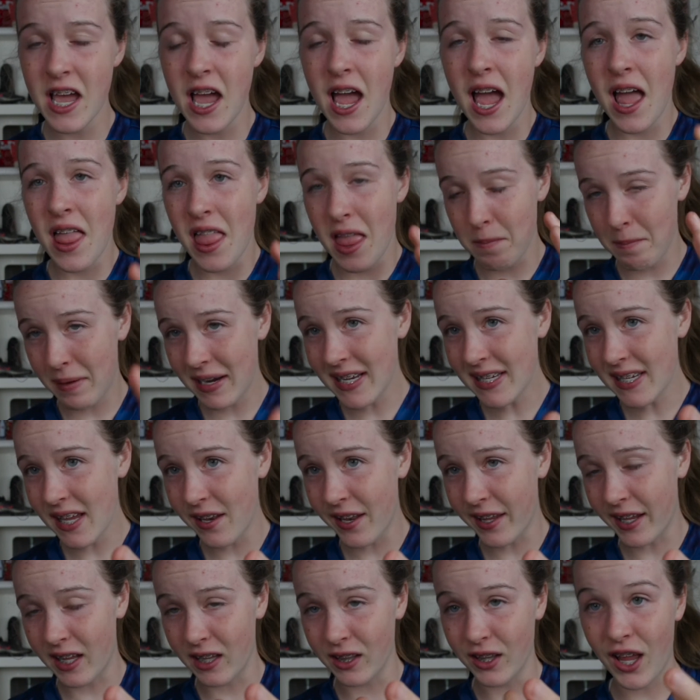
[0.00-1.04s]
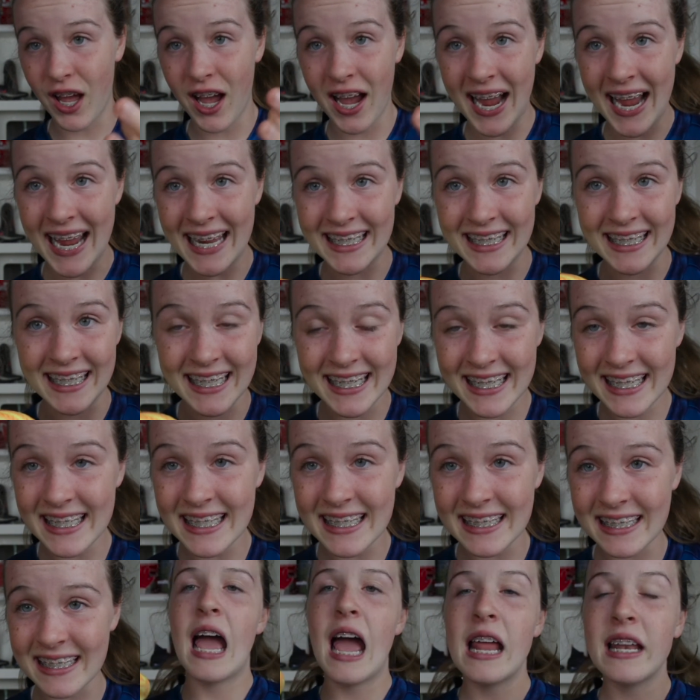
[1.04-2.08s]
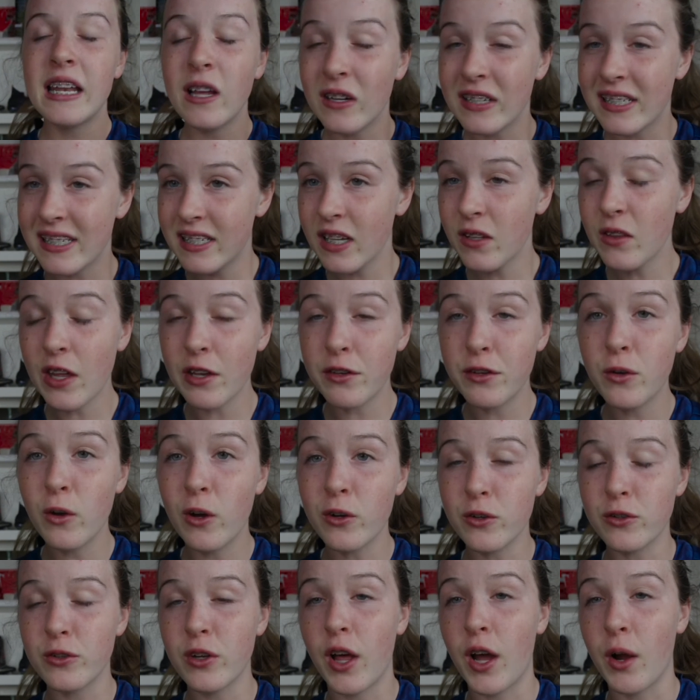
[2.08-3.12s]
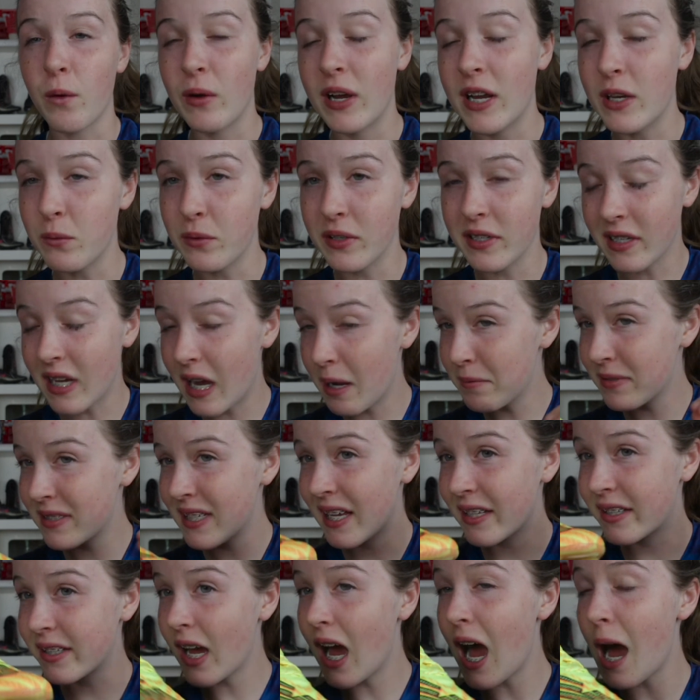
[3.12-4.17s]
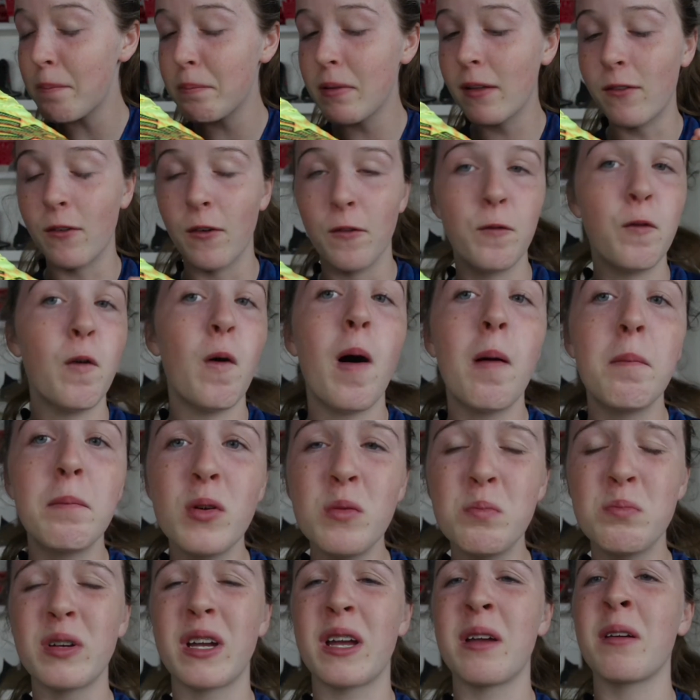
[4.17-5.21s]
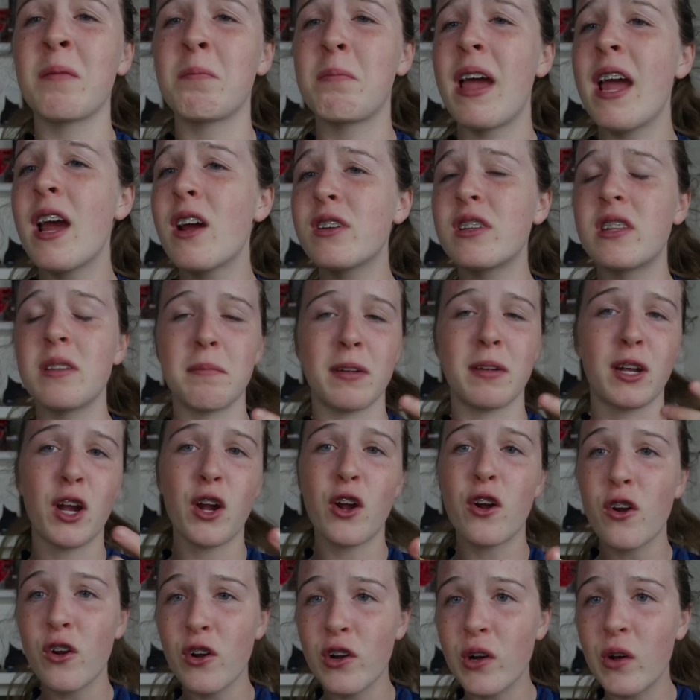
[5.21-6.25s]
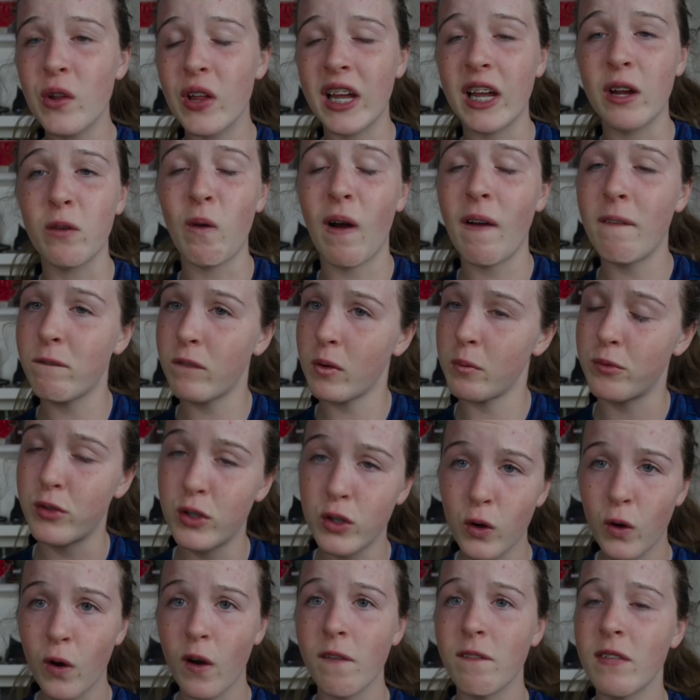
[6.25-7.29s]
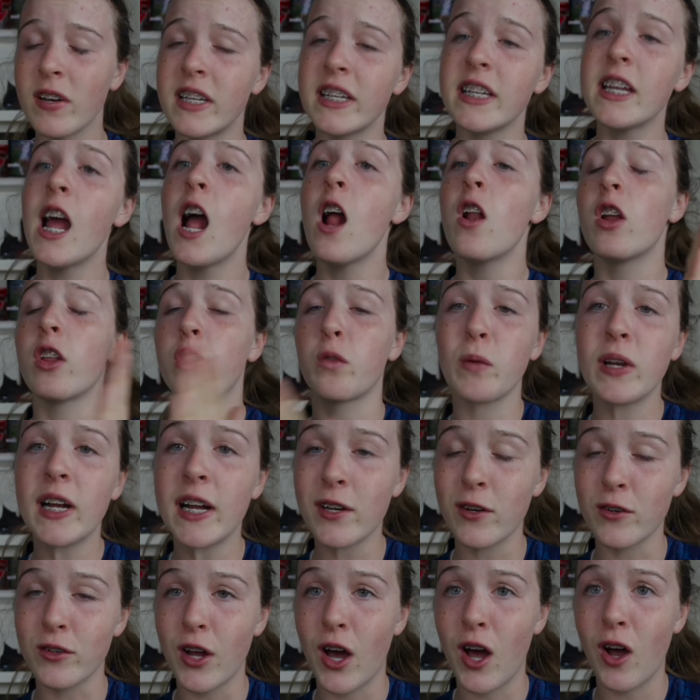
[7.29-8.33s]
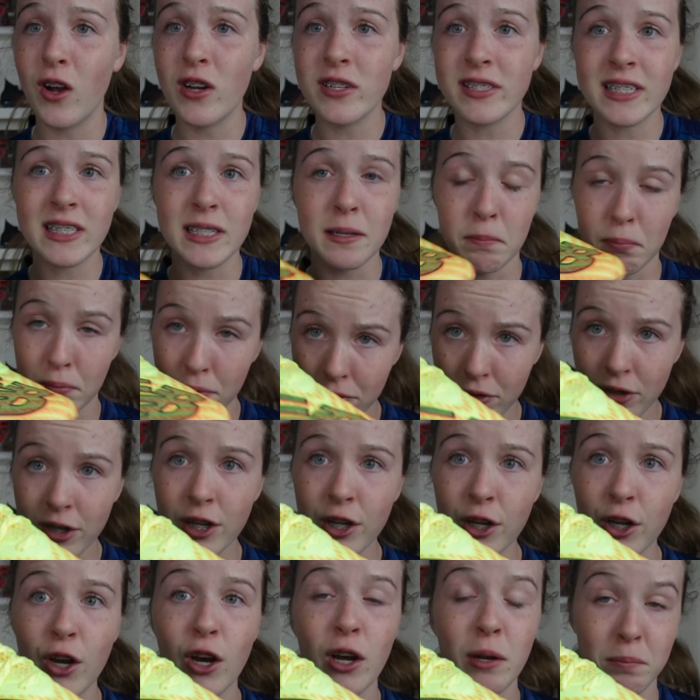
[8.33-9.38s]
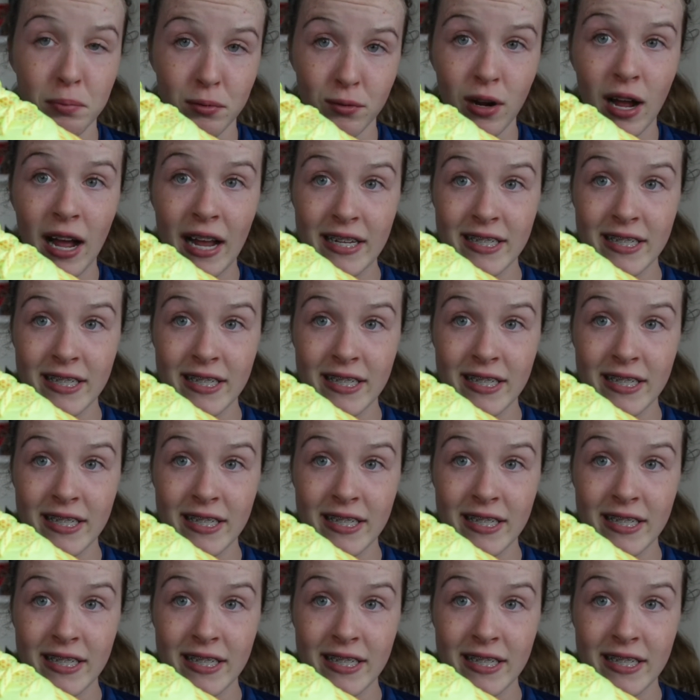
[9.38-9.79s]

That might sound like a lot, and it is. Now, it's still not $200 range when it comes to that top level fall boot, but compared to the Mercurial, it can run from $250 to $300. It's a pretty good price.